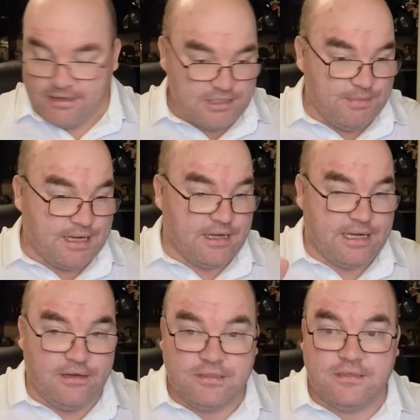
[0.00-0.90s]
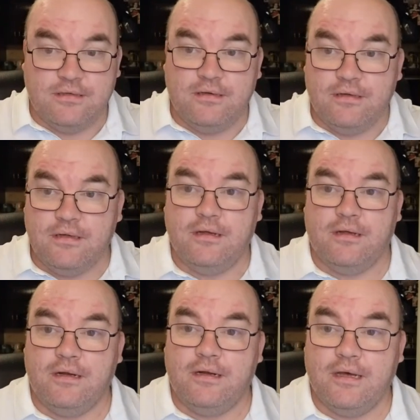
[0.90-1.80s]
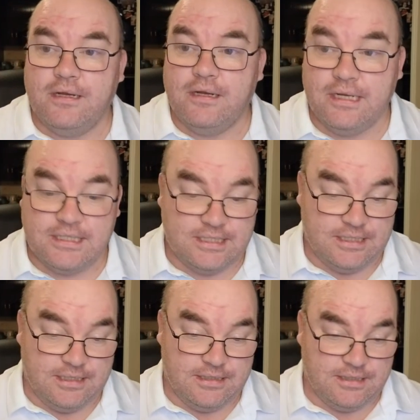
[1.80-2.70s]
to bank account. Done and dusted.